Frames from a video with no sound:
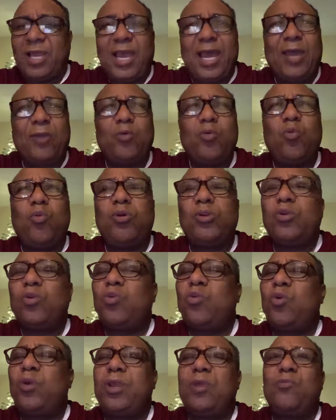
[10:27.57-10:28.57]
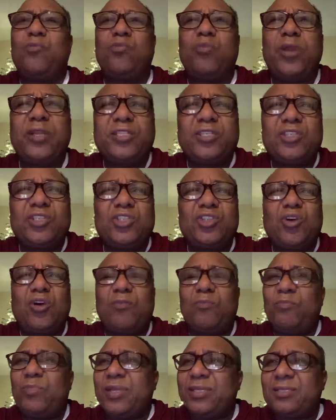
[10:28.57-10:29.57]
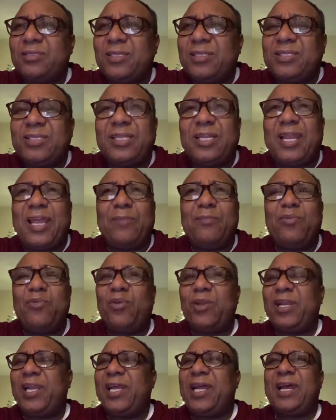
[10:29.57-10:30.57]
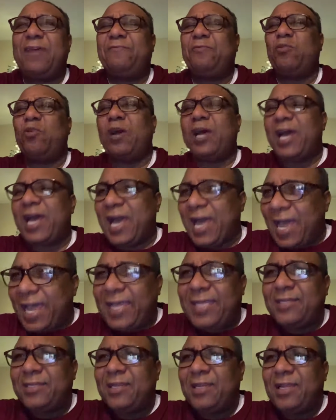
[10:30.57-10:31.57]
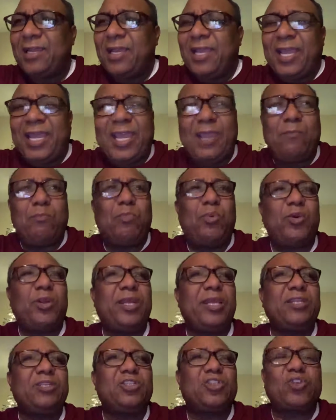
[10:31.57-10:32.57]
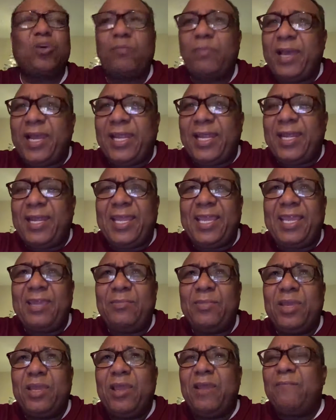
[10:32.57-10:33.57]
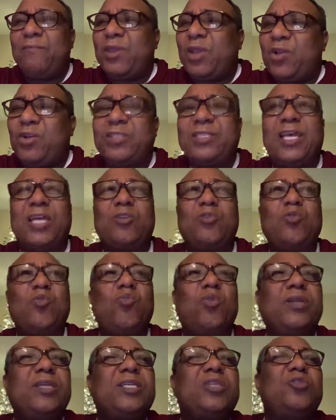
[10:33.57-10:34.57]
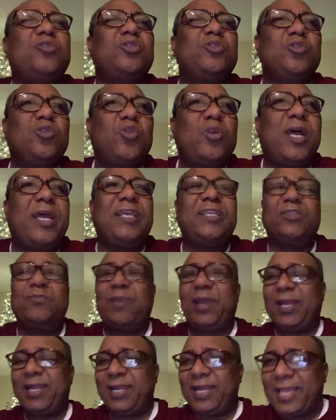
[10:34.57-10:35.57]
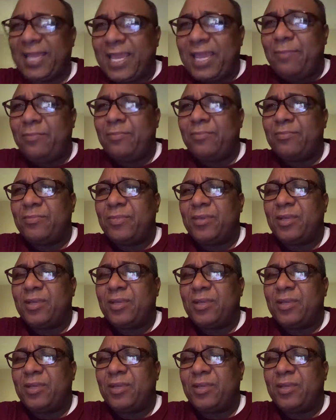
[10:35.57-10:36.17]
I don't want to go and register a business in Liberia, then I have to hide and put it in somebody's name because I don't want them to know that it's my name.